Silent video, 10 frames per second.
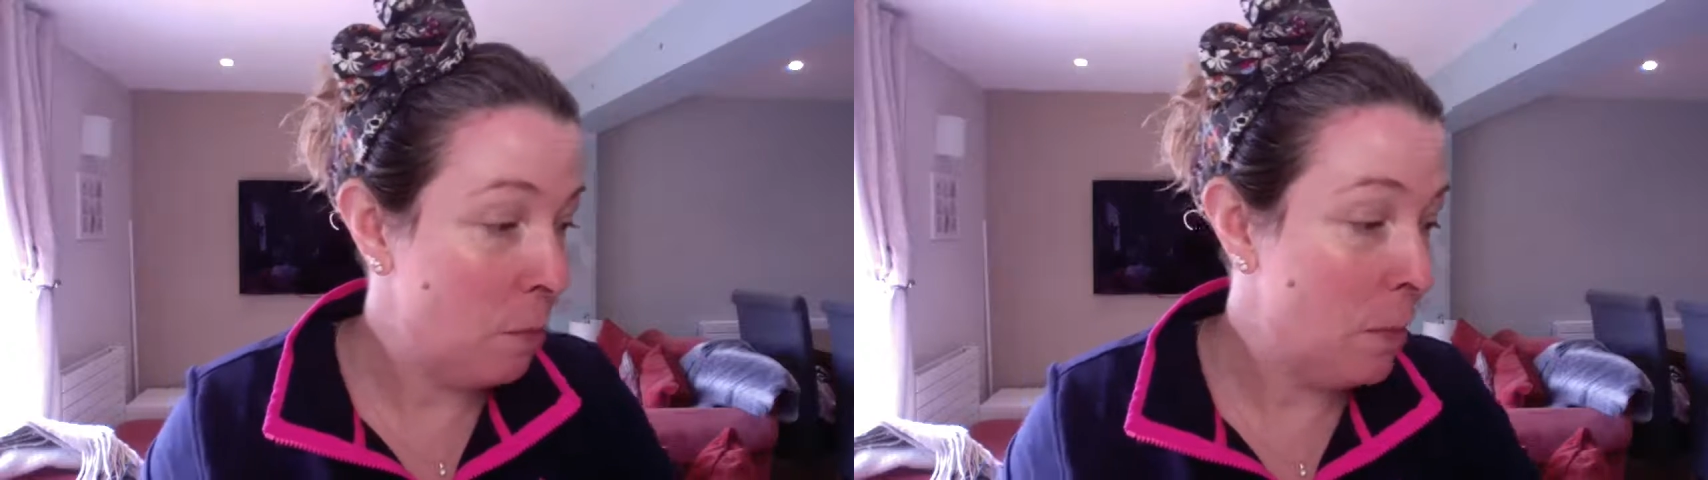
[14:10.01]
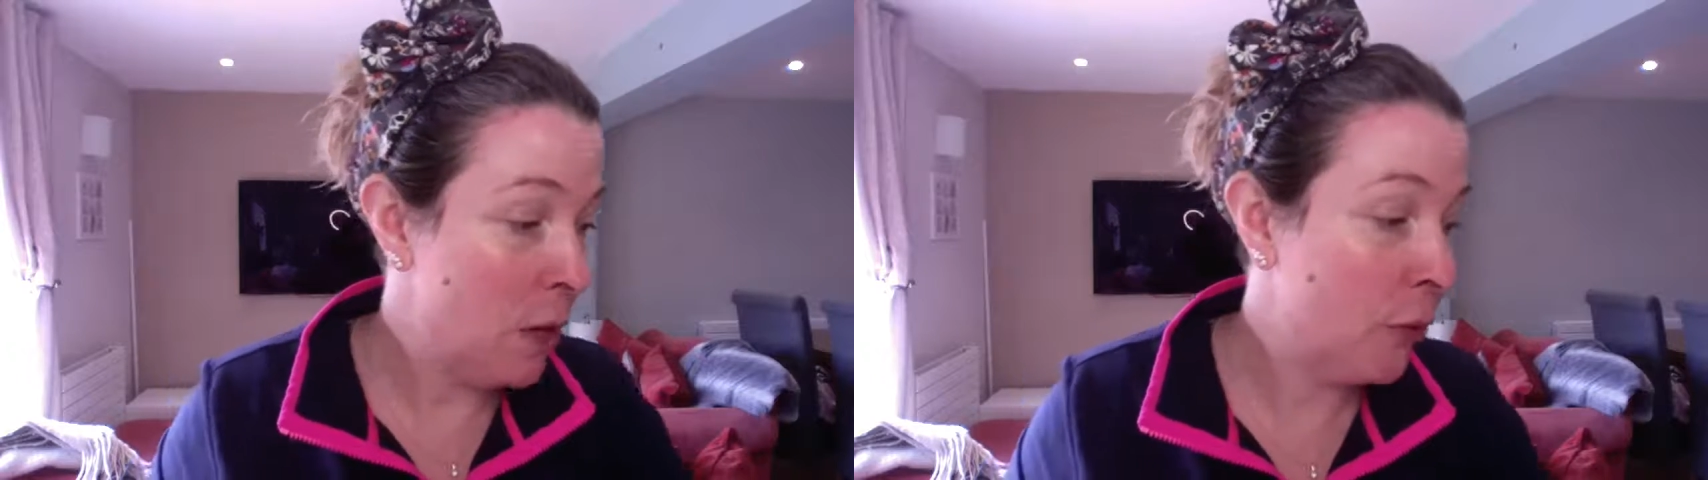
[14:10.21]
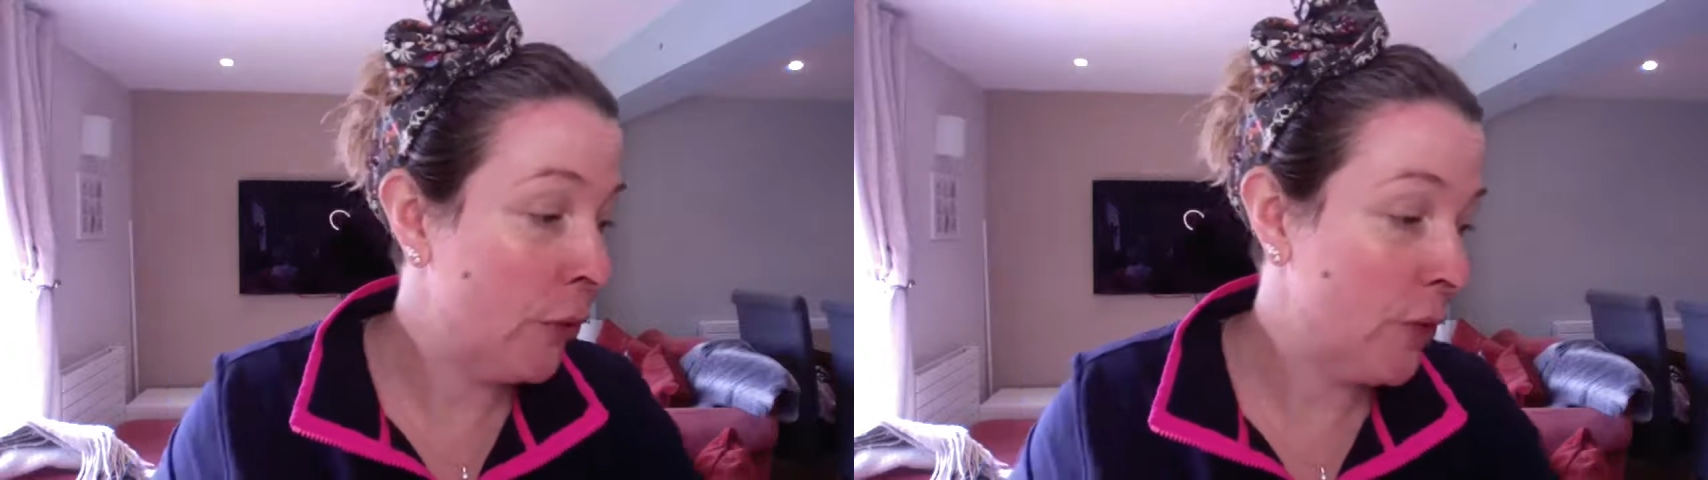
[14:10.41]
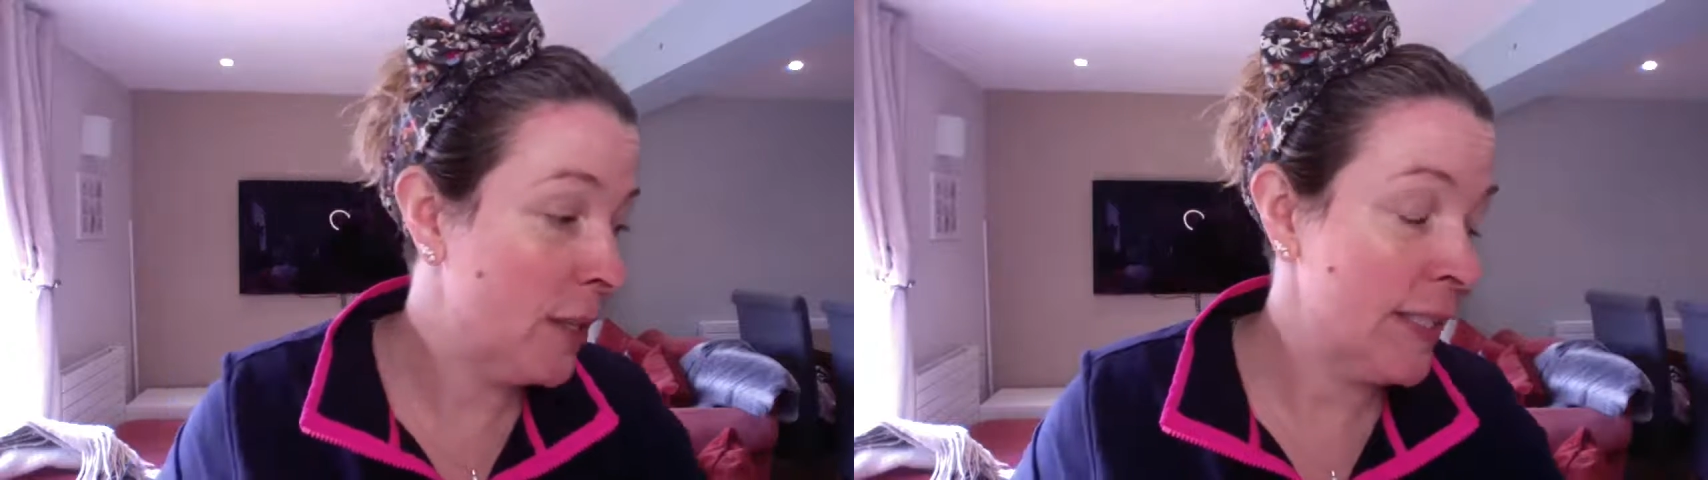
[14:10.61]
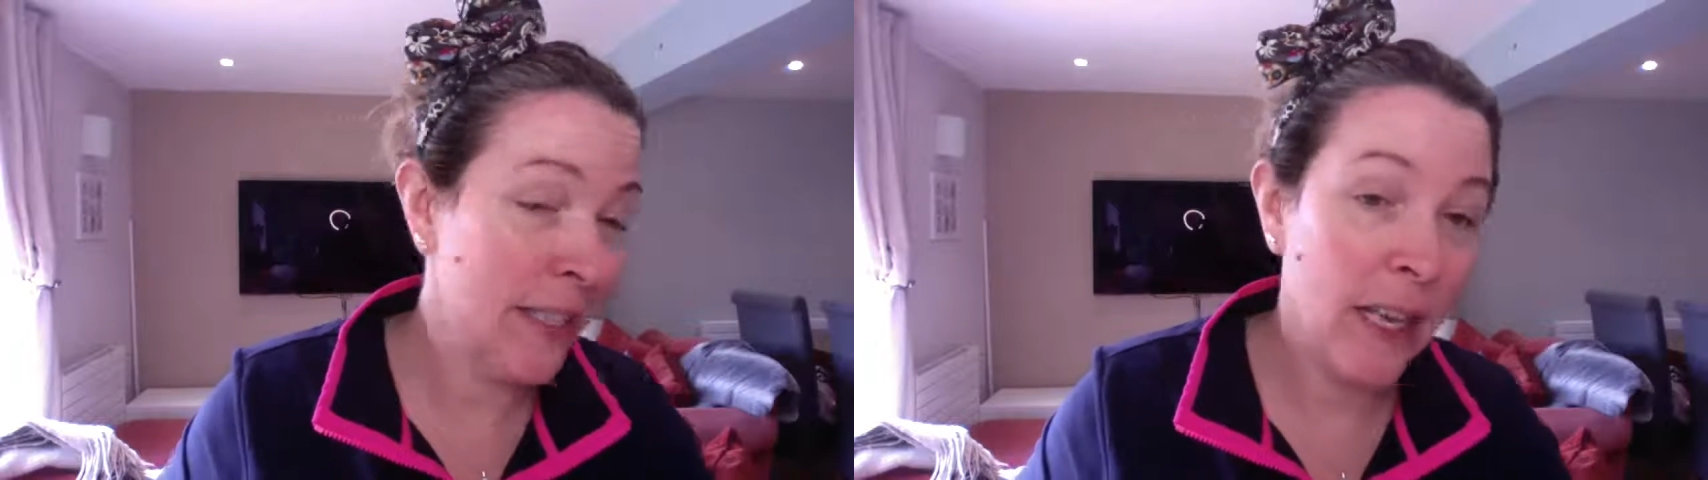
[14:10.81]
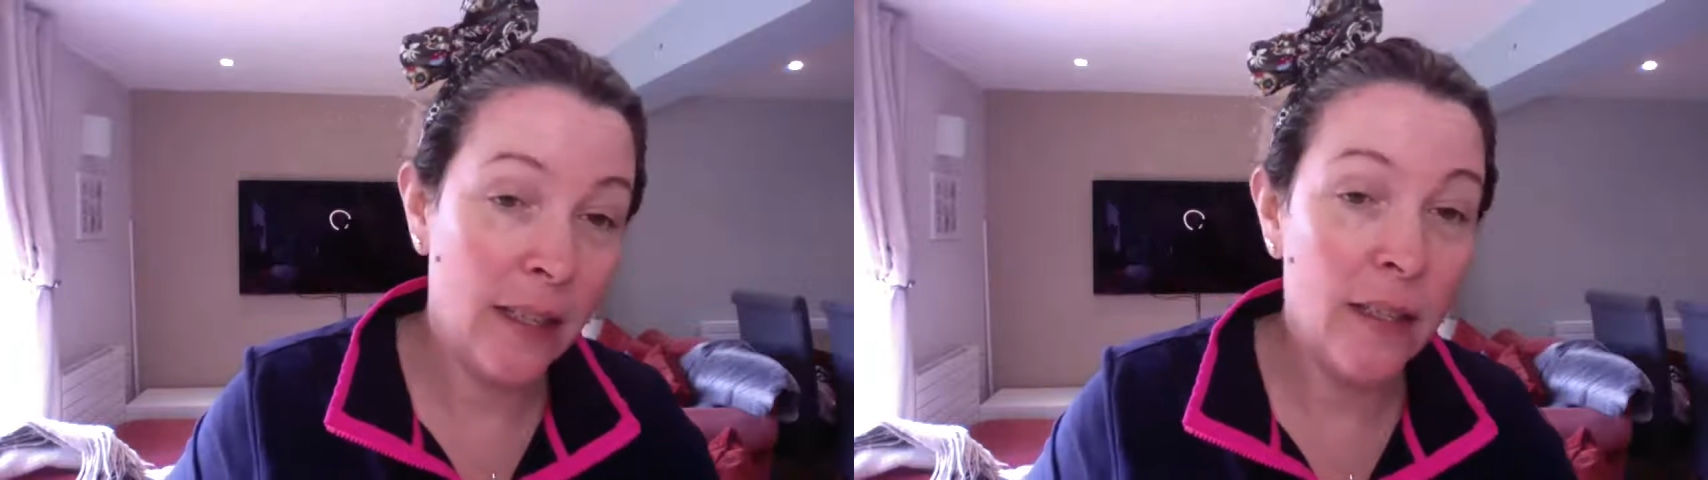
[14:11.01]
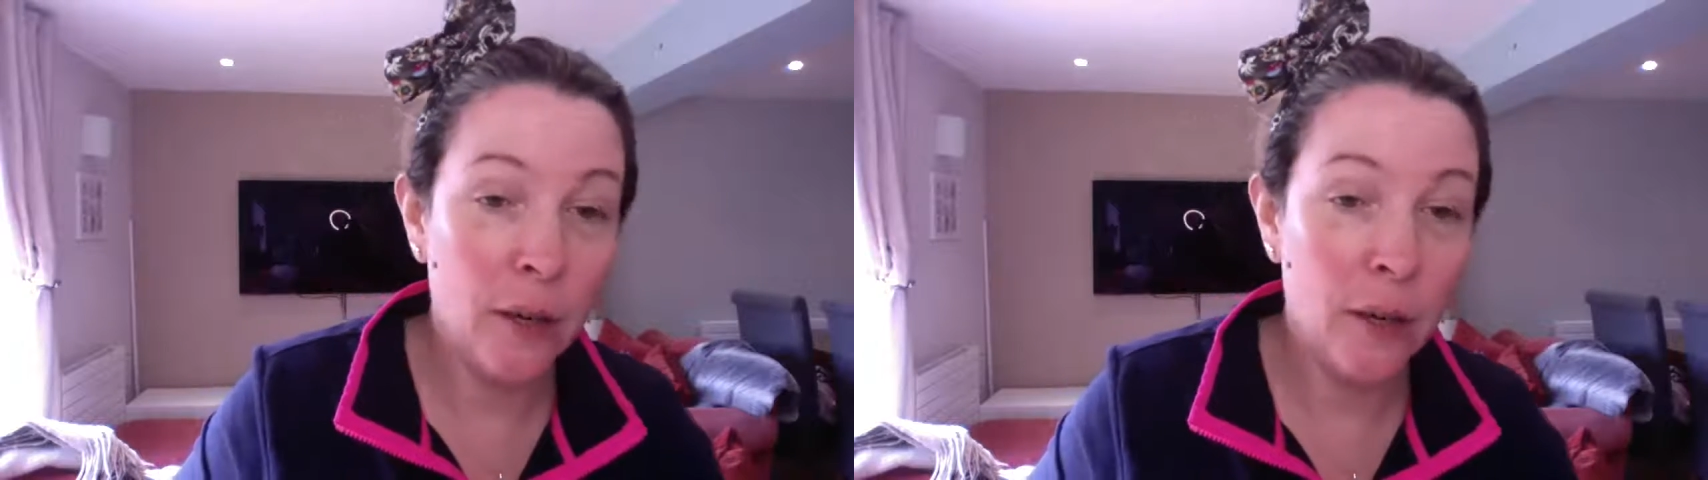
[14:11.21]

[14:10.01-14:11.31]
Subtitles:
most skin